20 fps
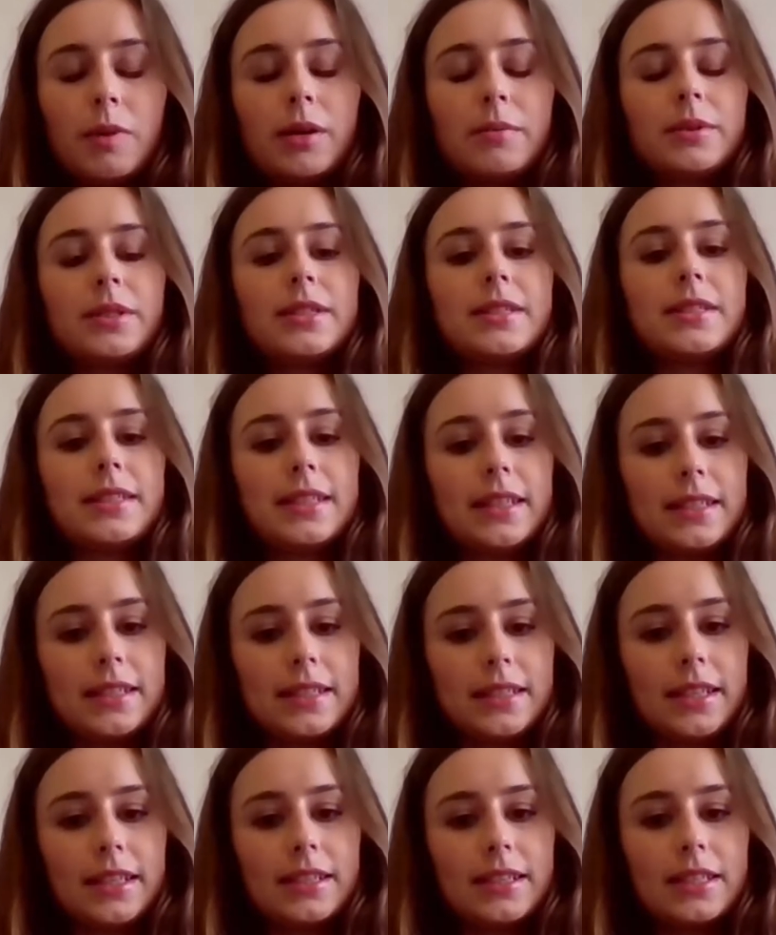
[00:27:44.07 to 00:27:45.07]
to be able to
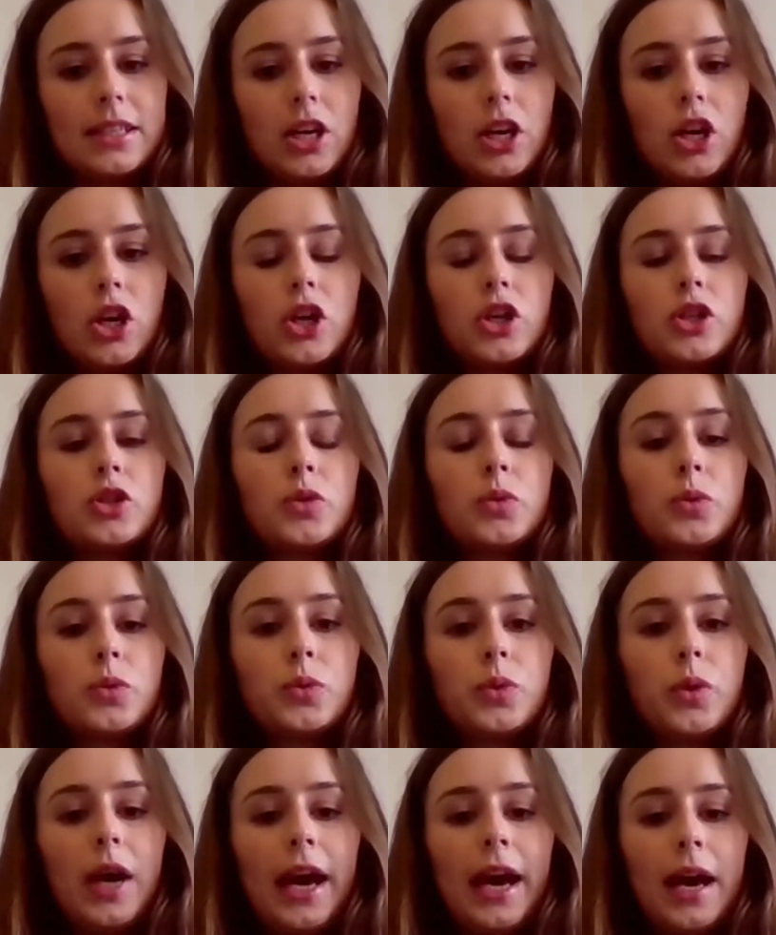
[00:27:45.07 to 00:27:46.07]
study this.
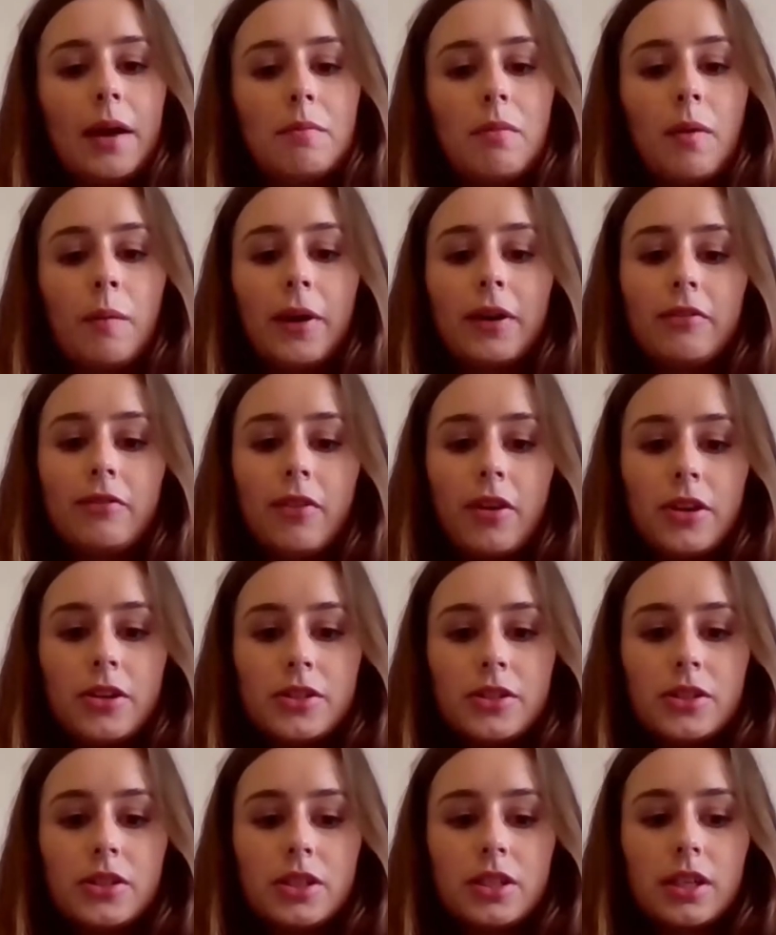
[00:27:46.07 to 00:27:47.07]
So my
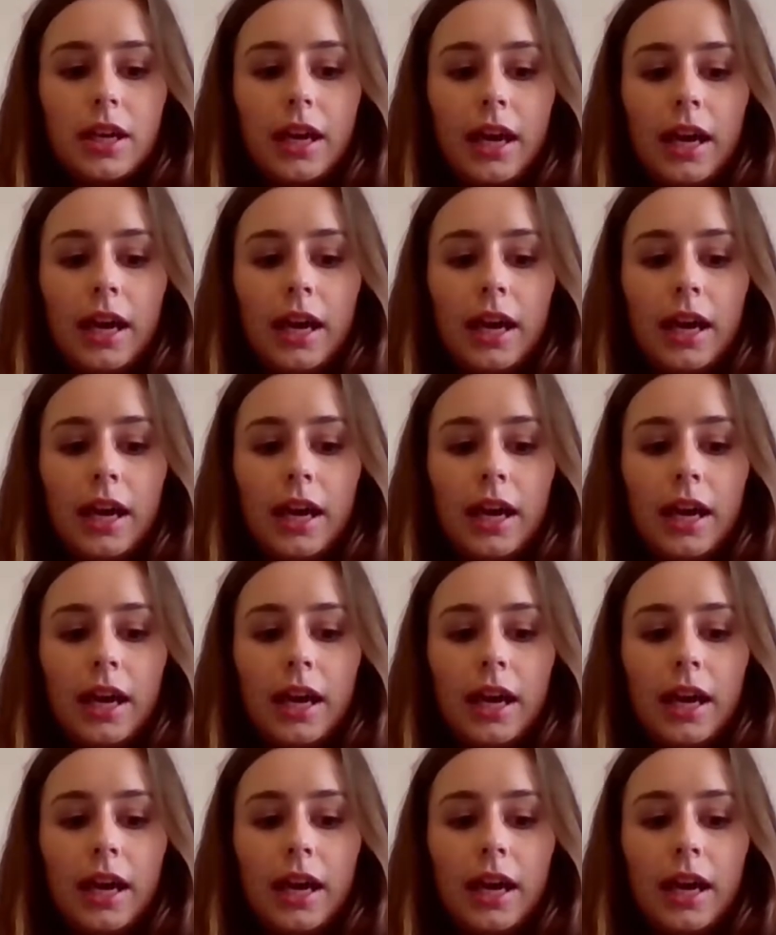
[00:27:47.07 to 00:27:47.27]
first